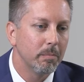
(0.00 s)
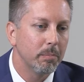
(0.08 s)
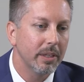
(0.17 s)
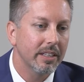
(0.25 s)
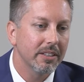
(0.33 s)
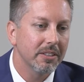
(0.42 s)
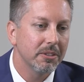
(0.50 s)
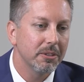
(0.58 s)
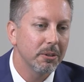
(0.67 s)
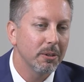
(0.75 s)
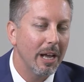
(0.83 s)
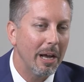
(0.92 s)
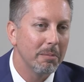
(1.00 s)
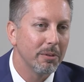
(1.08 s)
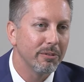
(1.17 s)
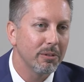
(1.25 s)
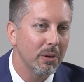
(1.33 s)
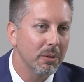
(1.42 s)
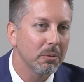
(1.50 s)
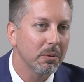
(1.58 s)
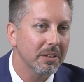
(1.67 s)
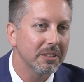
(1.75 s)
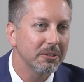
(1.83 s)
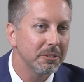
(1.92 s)
because you're liable for all the
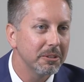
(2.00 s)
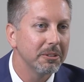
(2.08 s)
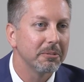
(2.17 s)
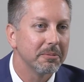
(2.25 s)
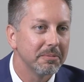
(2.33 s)
work that you do.